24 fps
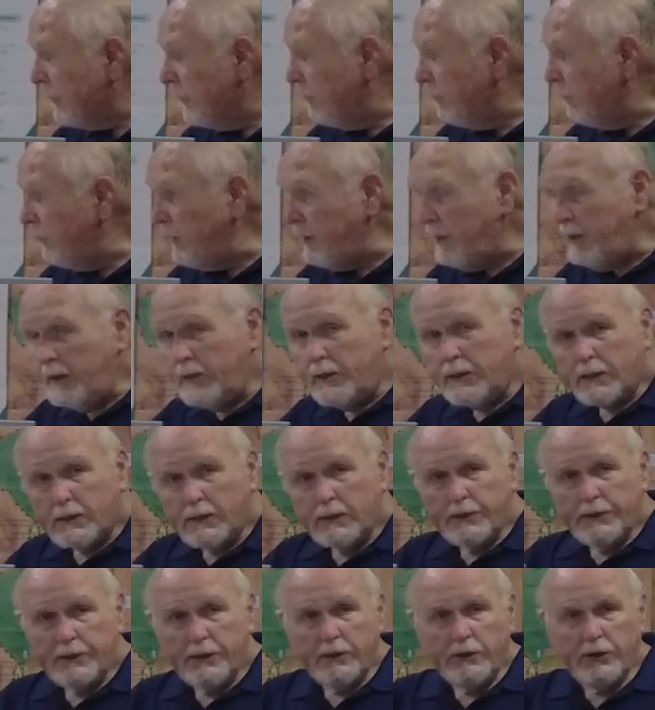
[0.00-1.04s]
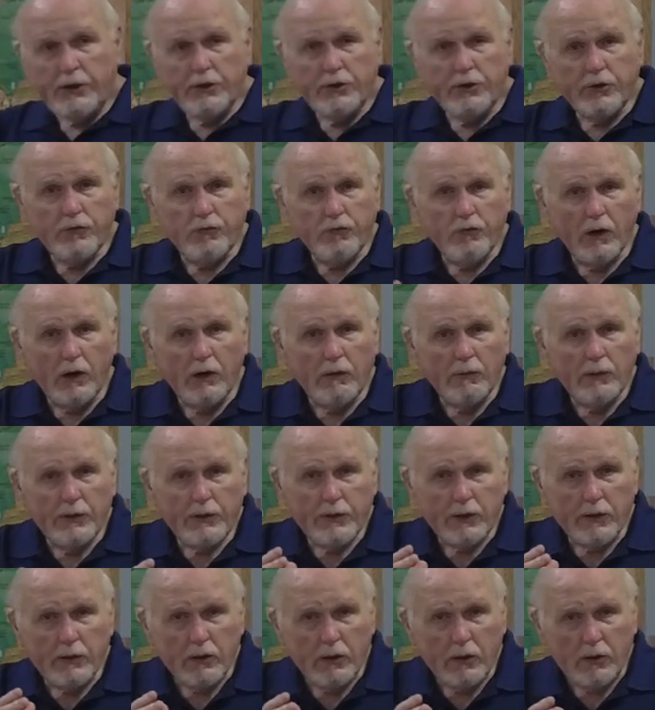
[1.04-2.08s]
We need to continue to grow in
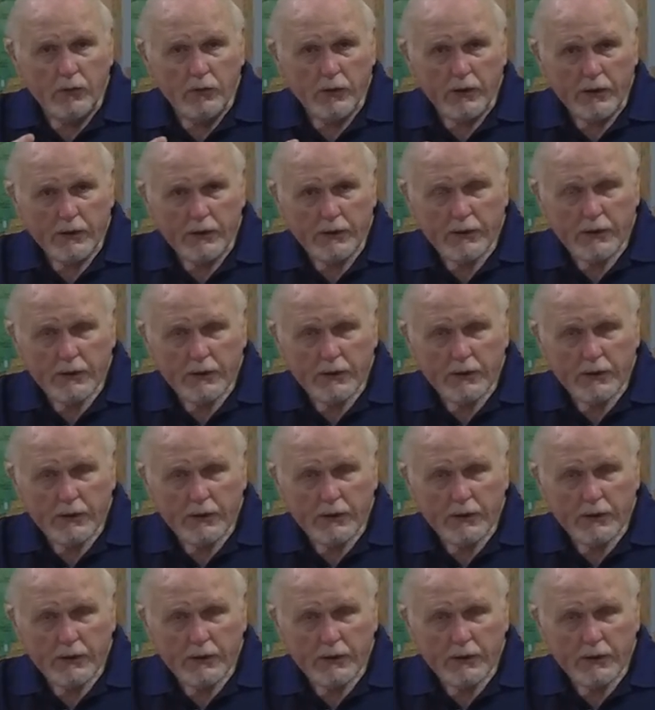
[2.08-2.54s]
the Lord.